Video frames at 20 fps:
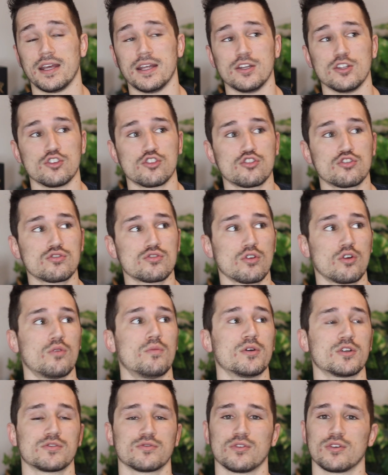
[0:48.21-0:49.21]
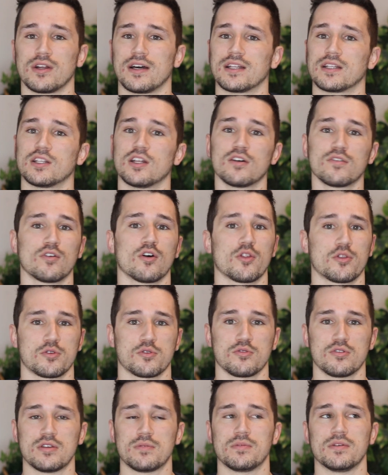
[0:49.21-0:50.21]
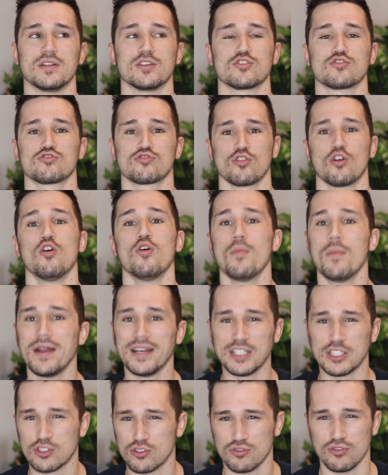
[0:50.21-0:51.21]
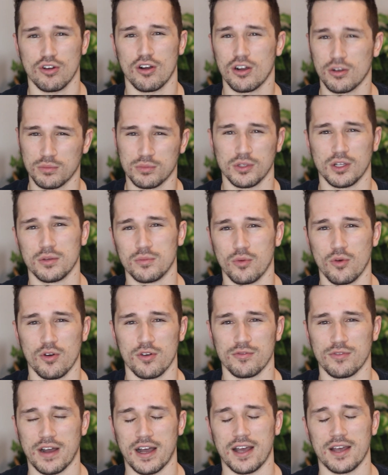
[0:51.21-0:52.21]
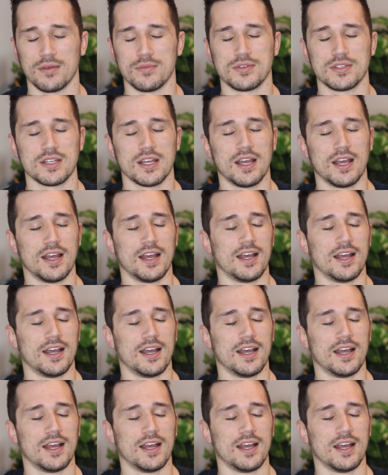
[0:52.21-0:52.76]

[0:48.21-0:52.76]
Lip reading: It is so much fun. I love all the creepiness, so many strong Bloodborne vibes,